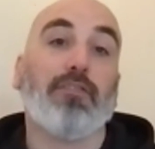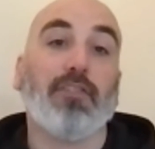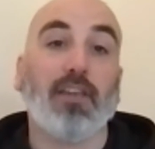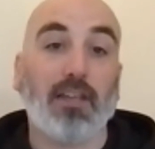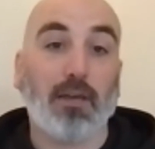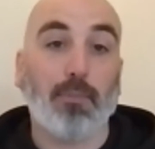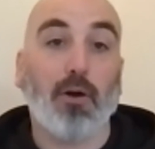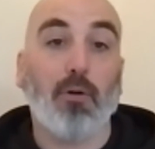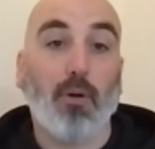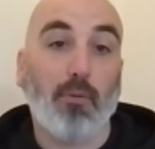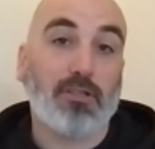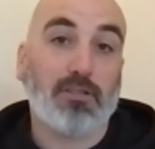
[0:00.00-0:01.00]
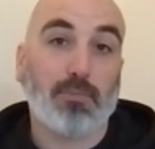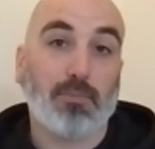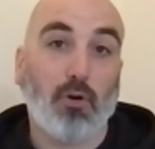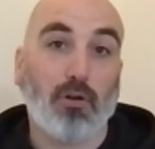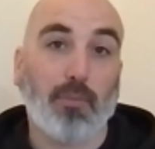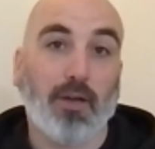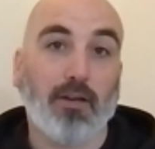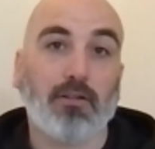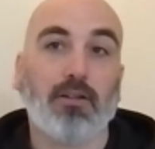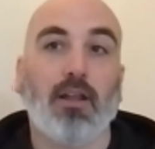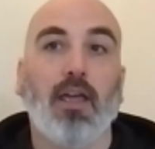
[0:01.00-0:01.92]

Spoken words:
feeling about what we spoke about.